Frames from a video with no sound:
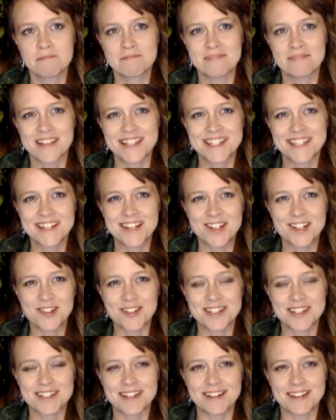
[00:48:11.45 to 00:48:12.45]
That's an
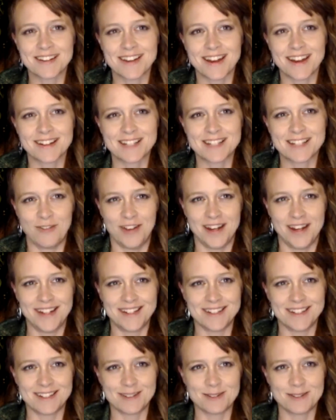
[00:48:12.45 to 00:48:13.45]
interesting activity
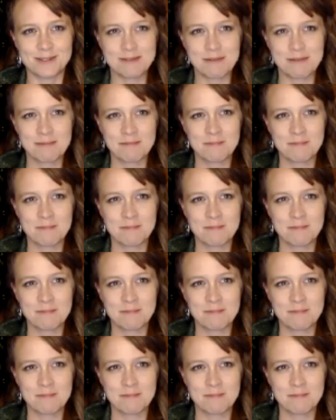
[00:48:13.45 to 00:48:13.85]
to do.